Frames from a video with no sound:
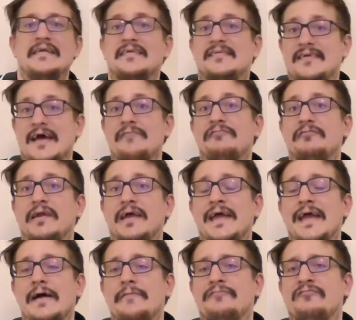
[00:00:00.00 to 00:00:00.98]

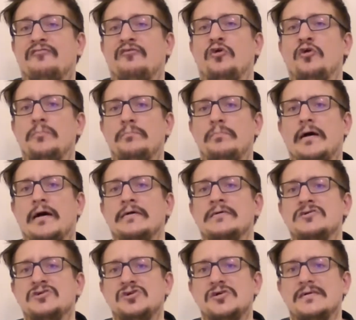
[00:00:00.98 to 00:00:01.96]
Definitely a fruit
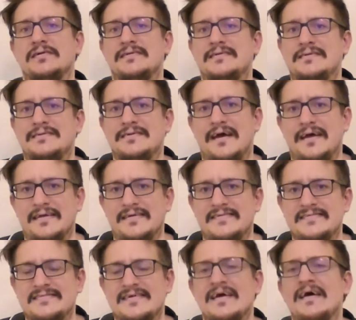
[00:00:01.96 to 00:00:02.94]
punch
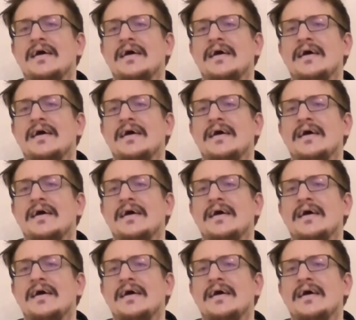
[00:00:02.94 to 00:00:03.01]
taste.